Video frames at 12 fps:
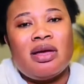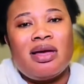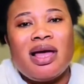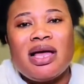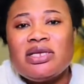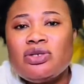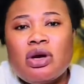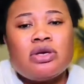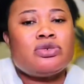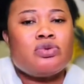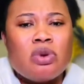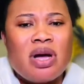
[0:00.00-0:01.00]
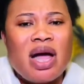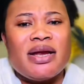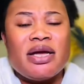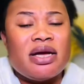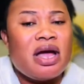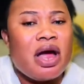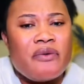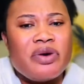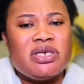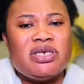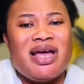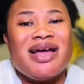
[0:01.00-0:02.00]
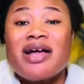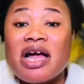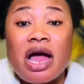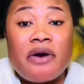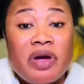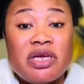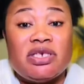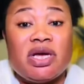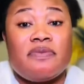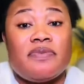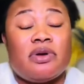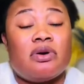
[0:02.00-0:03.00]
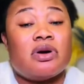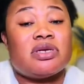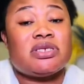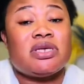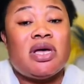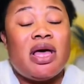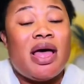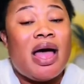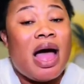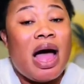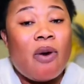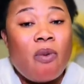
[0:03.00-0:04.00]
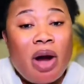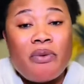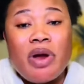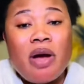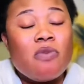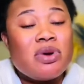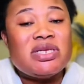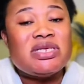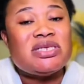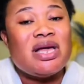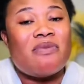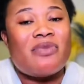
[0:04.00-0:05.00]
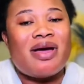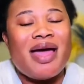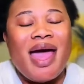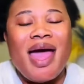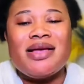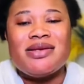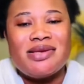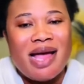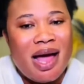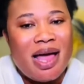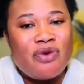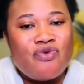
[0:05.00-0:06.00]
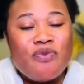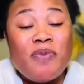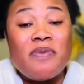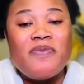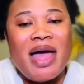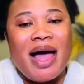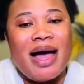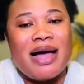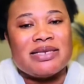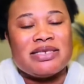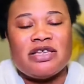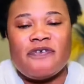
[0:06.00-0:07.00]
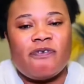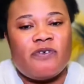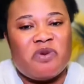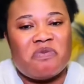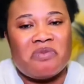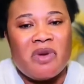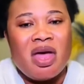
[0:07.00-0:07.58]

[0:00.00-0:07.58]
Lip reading: And those who encourage her, because our realm is some area, a do baby asifim.